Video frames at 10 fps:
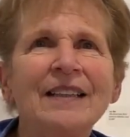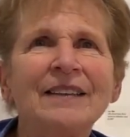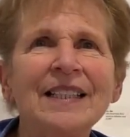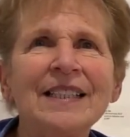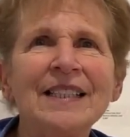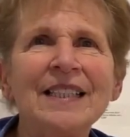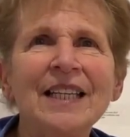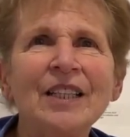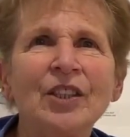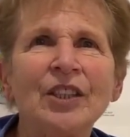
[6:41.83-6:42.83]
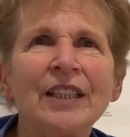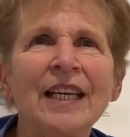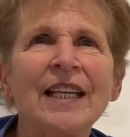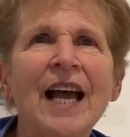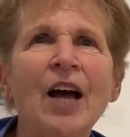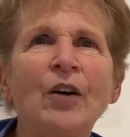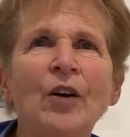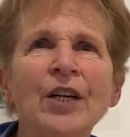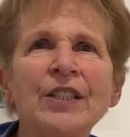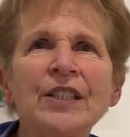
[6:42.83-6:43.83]
Let's take a look at how
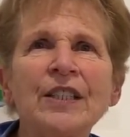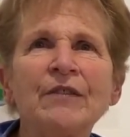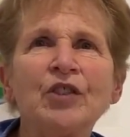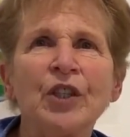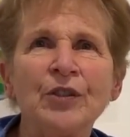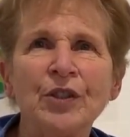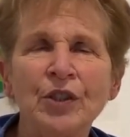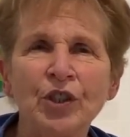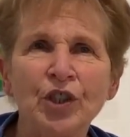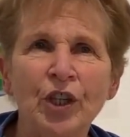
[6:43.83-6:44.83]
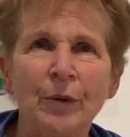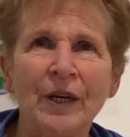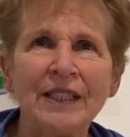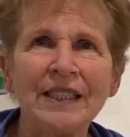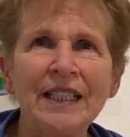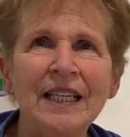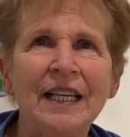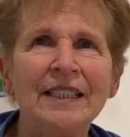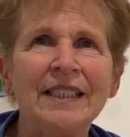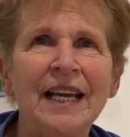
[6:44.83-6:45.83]
artists have chosen to show us
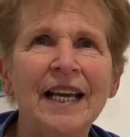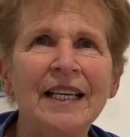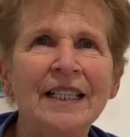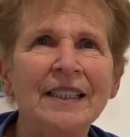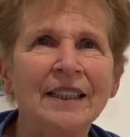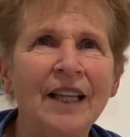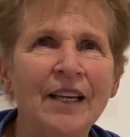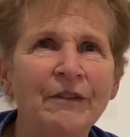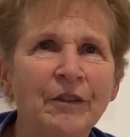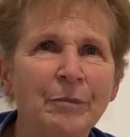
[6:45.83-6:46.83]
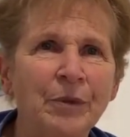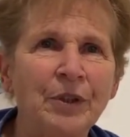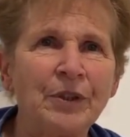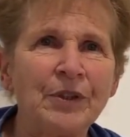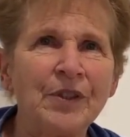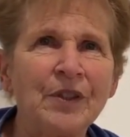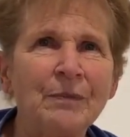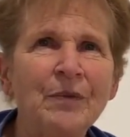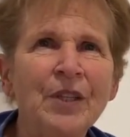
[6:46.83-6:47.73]
a day in the life of birds.